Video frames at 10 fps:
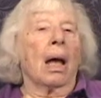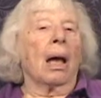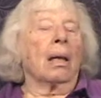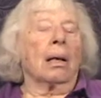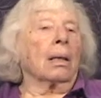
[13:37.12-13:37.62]

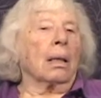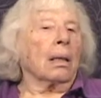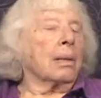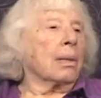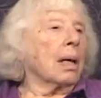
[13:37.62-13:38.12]
And all I
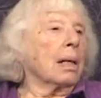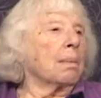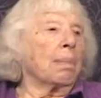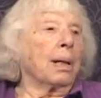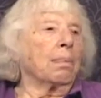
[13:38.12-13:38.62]
could say to
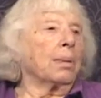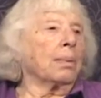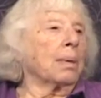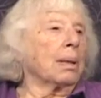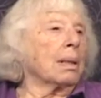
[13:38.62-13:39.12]
people
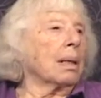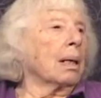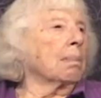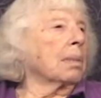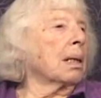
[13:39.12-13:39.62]
was,
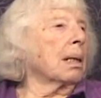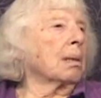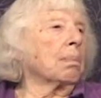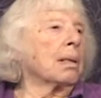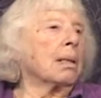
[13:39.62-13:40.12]
I'm
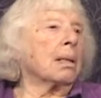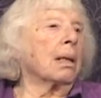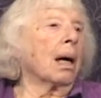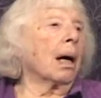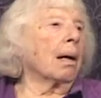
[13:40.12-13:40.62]
terribly
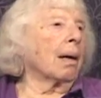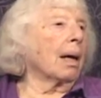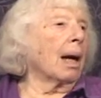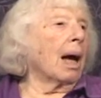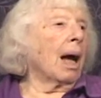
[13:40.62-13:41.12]

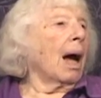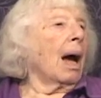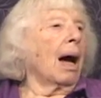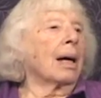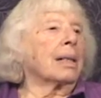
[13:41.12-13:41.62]
sorry.
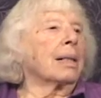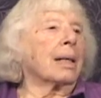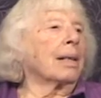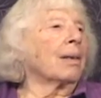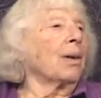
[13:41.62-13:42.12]
I
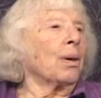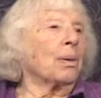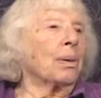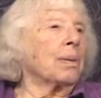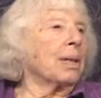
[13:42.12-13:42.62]
didn't know
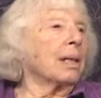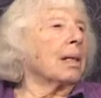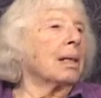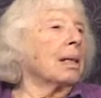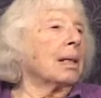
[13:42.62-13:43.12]
you didn't
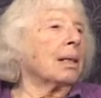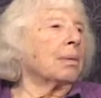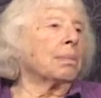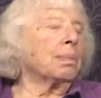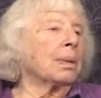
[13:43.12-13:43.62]

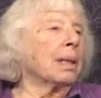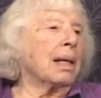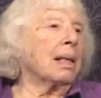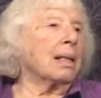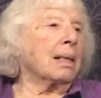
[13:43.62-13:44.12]
know.
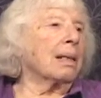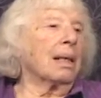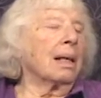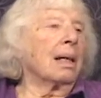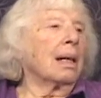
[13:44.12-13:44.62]
Please
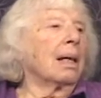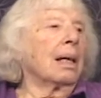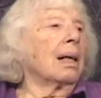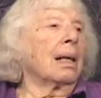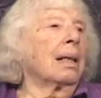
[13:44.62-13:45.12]

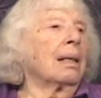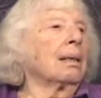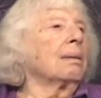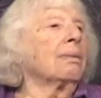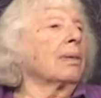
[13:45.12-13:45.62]

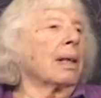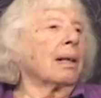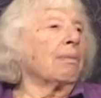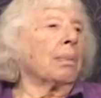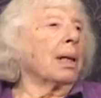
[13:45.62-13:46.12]
uh,
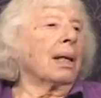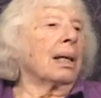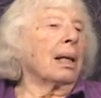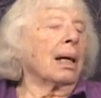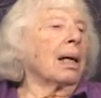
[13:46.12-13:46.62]
forgive
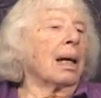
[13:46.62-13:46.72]
me.